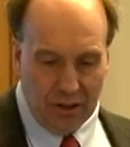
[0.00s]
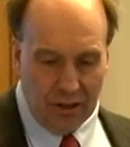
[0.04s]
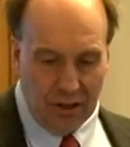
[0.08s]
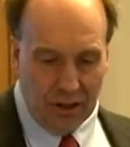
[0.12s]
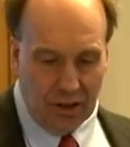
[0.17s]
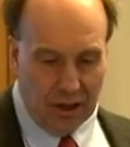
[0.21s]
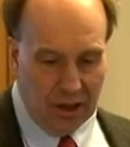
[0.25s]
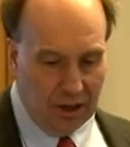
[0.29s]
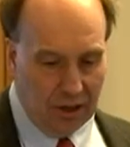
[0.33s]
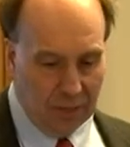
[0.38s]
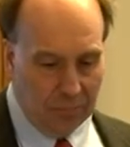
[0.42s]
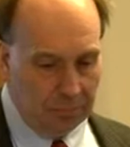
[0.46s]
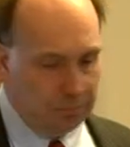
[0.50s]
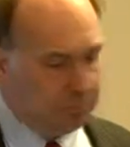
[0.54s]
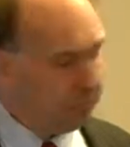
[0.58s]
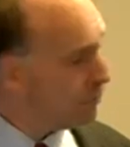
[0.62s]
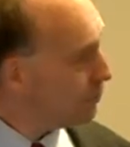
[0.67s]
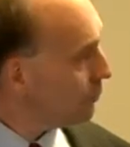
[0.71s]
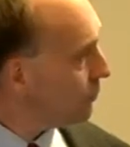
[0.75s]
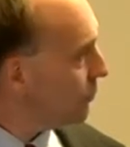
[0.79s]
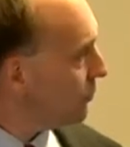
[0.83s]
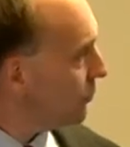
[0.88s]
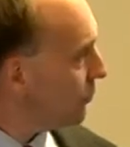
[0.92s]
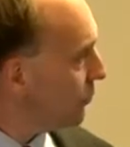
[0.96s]
Um,
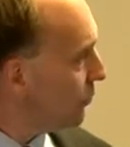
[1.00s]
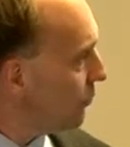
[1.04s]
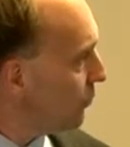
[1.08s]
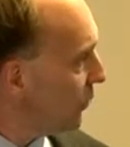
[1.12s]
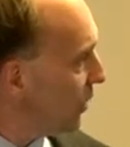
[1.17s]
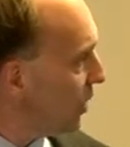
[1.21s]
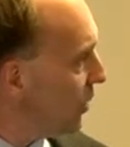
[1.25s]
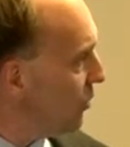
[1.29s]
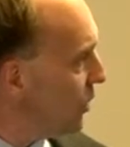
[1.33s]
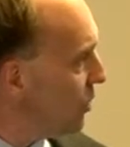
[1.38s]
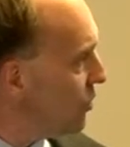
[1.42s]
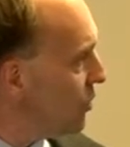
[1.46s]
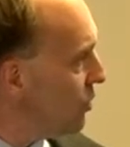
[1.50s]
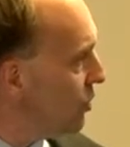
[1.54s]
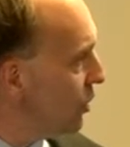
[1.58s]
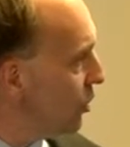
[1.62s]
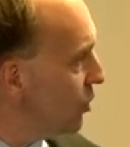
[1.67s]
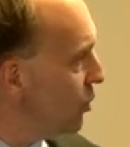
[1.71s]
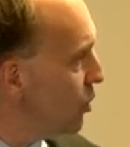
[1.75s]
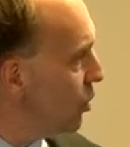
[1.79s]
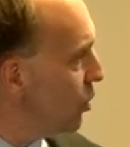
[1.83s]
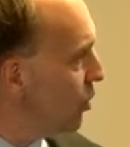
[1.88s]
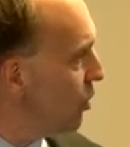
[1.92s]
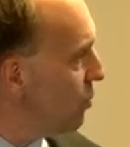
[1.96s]
this is a
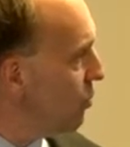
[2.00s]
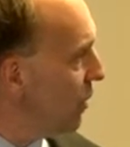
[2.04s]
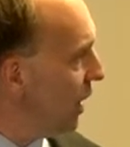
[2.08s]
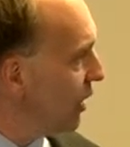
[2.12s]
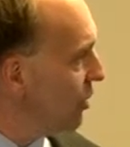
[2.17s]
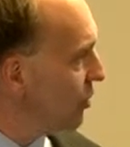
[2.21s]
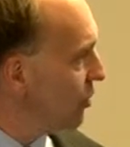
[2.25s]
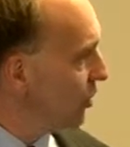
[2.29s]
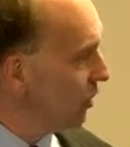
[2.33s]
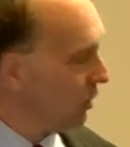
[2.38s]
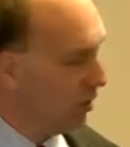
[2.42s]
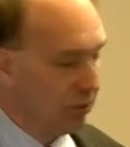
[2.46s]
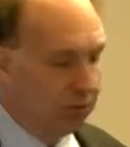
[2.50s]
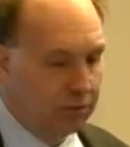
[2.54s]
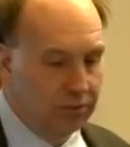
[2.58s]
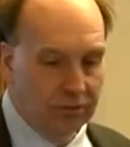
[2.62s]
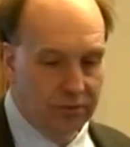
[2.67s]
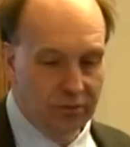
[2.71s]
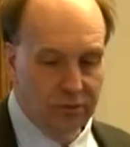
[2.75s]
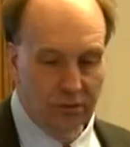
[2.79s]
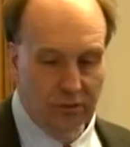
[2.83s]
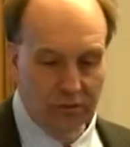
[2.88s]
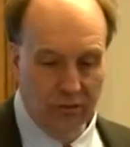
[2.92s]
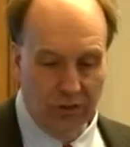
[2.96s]
two-dimensional
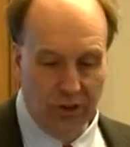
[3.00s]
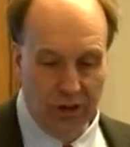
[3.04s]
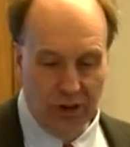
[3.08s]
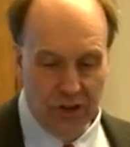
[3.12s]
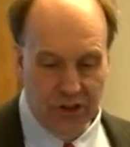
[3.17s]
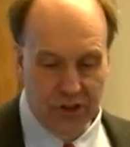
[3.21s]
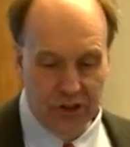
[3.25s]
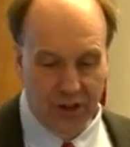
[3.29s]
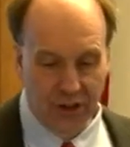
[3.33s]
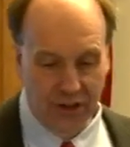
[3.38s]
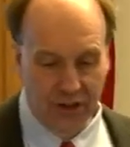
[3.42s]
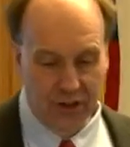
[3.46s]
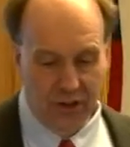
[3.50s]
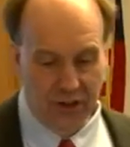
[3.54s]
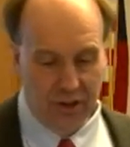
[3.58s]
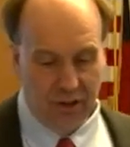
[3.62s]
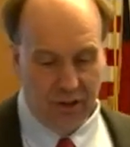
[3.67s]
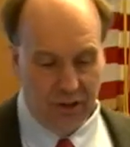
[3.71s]
version